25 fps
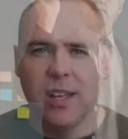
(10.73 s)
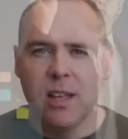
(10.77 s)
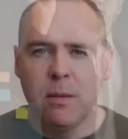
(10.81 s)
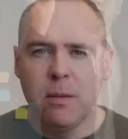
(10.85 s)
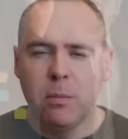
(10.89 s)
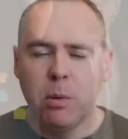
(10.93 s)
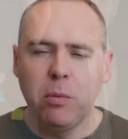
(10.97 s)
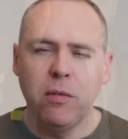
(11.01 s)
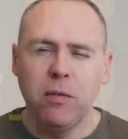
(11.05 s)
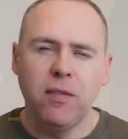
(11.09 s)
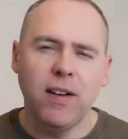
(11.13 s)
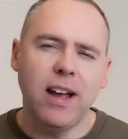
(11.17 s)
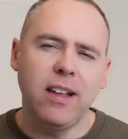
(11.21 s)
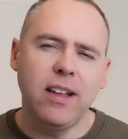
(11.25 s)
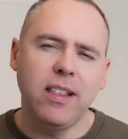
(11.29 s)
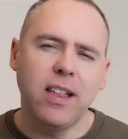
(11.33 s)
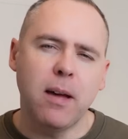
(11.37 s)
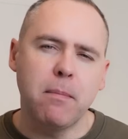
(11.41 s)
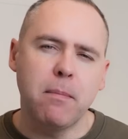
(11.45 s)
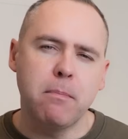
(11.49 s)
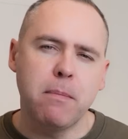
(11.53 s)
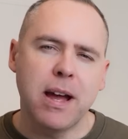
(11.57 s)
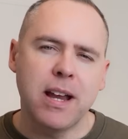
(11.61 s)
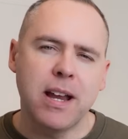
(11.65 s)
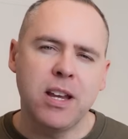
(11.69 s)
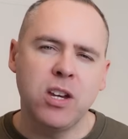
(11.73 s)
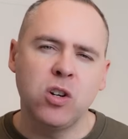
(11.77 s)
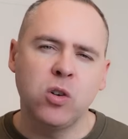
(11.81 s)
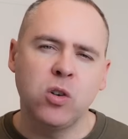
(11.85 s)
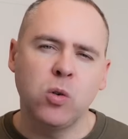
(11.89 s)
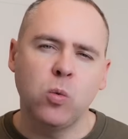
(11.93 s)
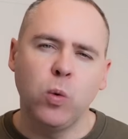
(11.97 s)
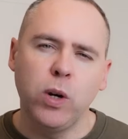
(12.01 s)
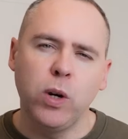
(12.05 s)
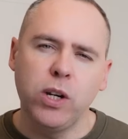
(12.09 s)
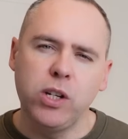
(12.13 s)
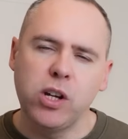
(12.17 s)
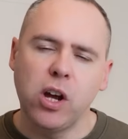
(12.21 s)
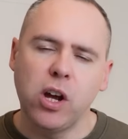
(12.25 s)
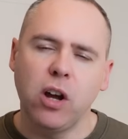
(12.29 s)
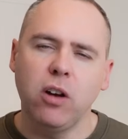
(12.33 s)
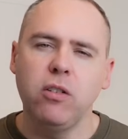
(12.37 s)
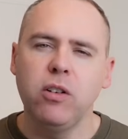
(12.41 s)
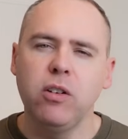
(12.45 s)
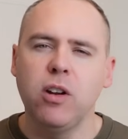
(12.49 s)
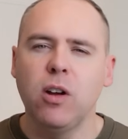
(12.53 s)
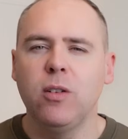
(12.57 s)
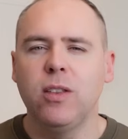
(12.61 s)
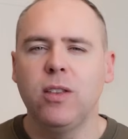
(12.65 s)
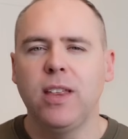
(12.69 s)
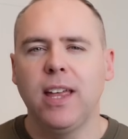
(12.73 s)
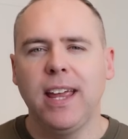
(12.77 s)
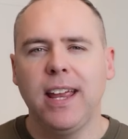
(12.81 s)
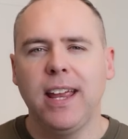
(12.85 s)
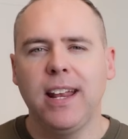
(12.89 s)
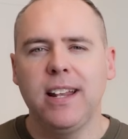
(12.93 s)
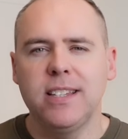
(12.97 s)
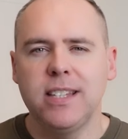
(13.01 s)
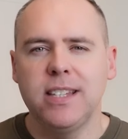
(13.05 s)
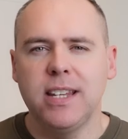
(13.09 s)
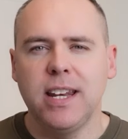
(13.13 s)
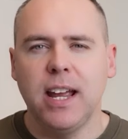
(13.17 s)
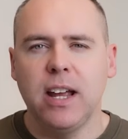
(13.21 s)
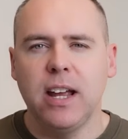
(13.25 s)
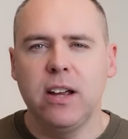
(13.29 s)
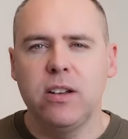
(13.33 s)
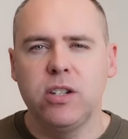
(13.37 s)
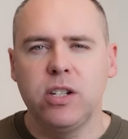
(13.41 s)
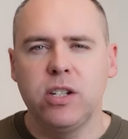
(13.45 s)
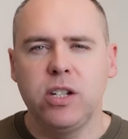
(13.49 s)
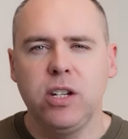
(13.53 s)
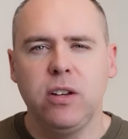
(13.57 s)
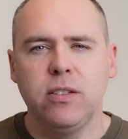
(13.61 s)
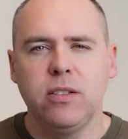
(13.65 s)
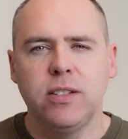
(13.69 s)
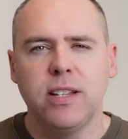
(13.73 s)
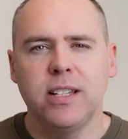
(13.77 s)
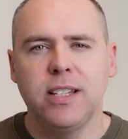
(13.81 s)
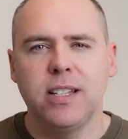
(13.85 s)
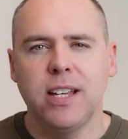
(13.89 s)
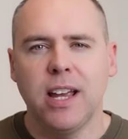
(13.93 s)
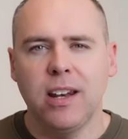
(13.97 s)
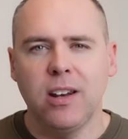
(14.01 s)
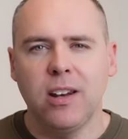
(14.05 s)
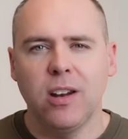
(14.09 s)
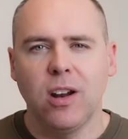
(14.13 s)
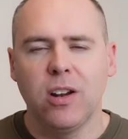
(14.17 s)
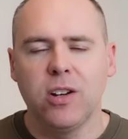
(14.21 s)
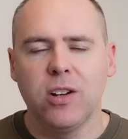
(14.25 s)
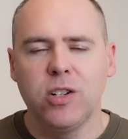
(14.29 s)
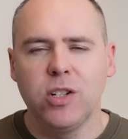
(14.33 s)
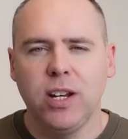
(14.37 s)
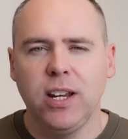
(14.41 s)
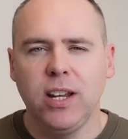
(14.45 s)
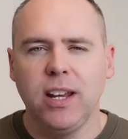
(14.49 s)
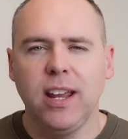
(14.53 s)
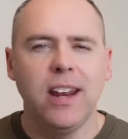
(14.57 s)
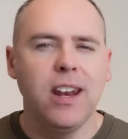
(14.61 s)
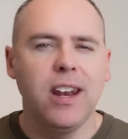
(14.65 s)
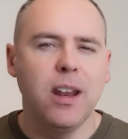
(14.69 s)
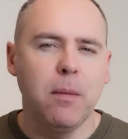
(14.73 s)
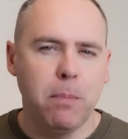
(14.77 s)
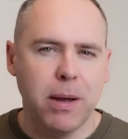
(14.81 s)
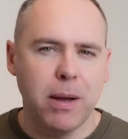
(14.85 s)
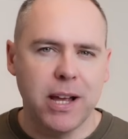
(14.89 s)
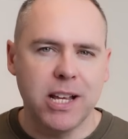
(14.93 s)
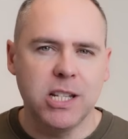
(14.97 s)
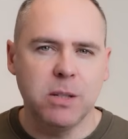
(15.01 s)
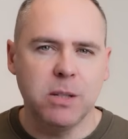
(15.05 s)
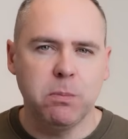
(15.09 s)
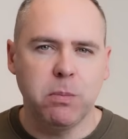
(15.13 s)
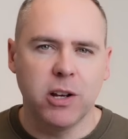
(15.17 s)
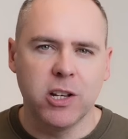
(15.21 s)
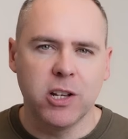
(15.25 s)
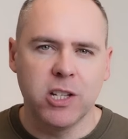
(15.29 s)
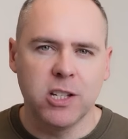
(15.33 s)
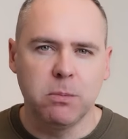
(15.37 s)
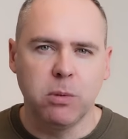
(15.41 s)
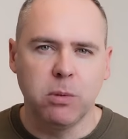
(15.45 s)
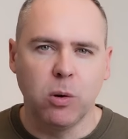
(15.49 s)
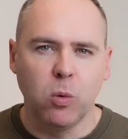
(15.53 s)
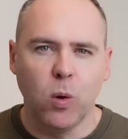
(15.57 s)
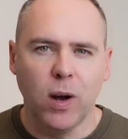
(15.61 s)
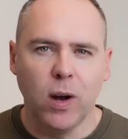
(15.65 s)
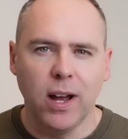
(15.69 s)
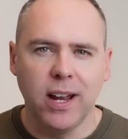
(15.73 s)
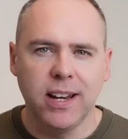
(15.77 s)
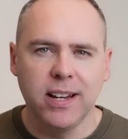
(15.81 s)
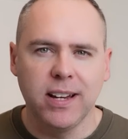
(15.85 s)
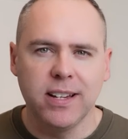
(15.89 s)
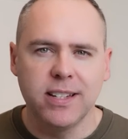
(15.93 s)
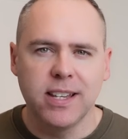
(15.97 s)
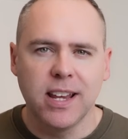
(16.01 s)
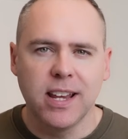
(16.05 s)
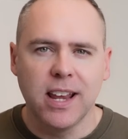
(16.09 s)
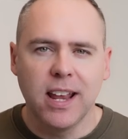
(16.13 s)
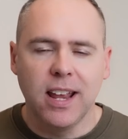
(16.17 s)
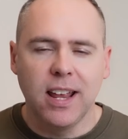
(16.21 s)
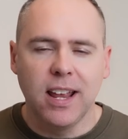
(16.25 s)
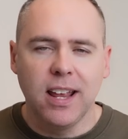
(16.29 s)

But without that manual, we don't know the ins and outs to use the technology in the best possible ways.